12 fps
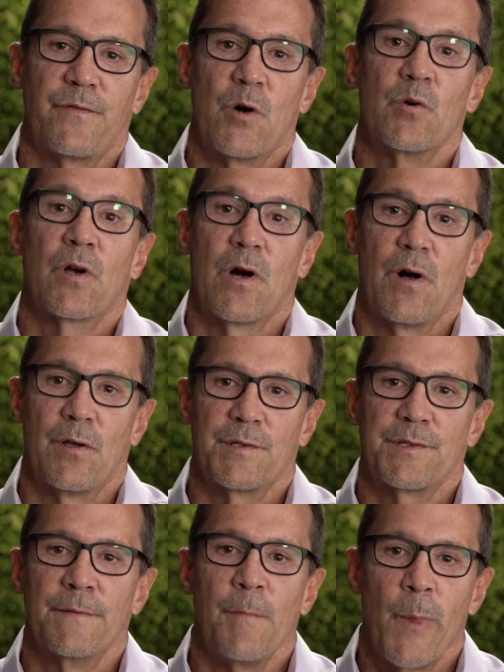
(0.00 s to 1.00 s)
phone
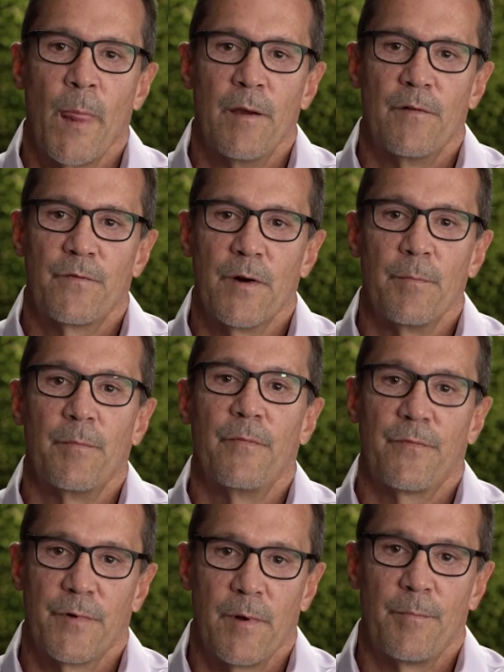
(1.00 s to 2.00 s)
calls
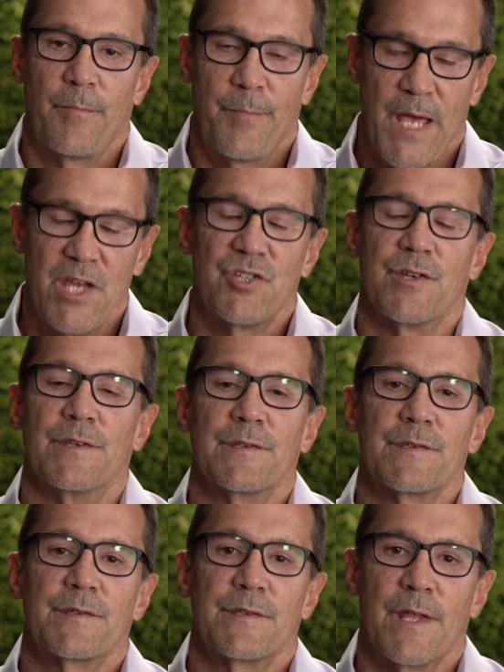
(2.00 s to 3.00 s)
from
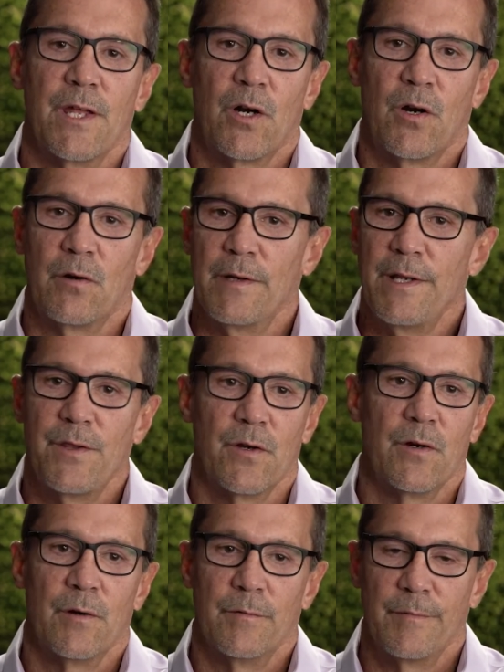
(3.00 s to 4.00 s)
patients that are
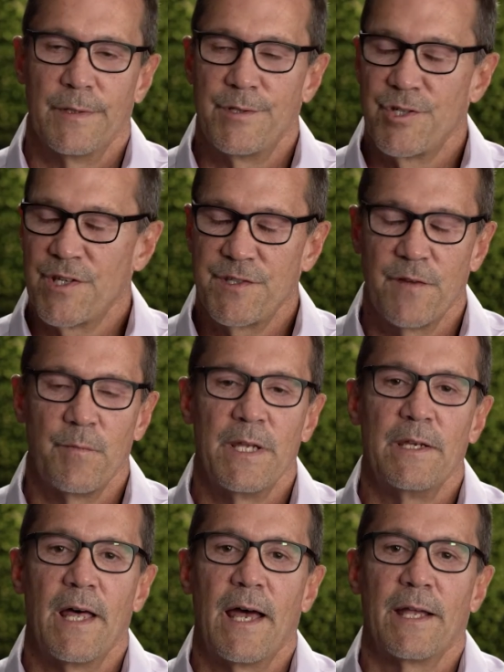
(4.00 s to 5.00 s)
either just have
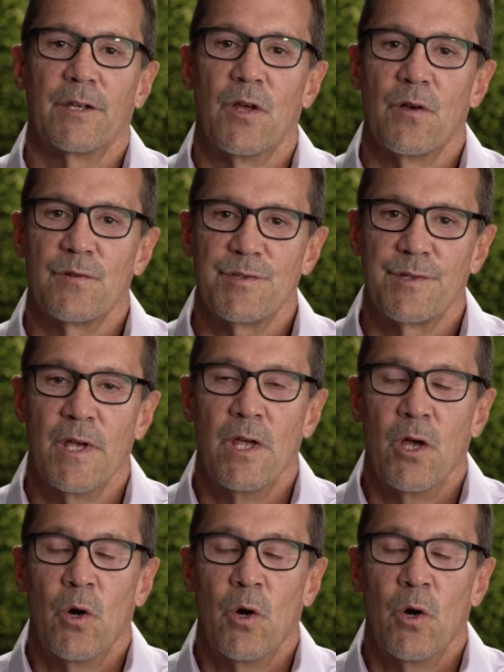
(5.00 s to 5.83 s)
been diagnosed